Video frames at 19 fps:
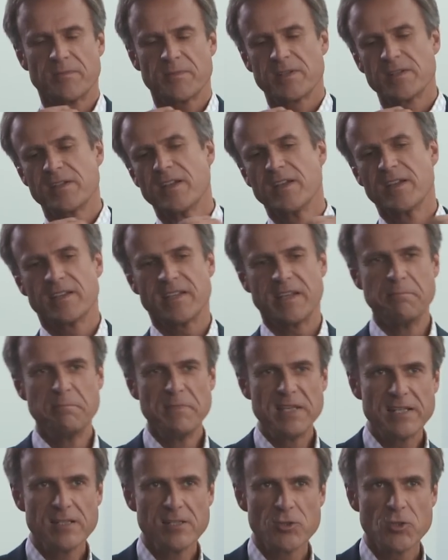If you look at the
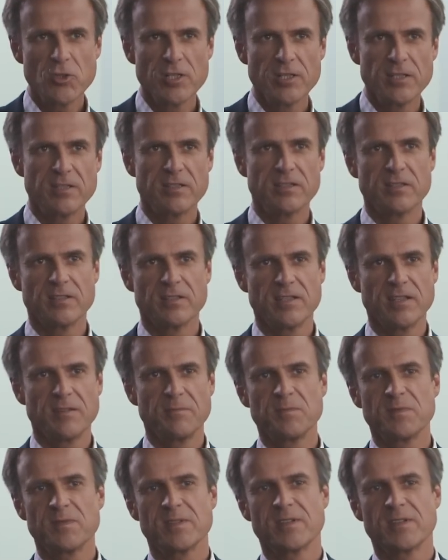front of the vehicle,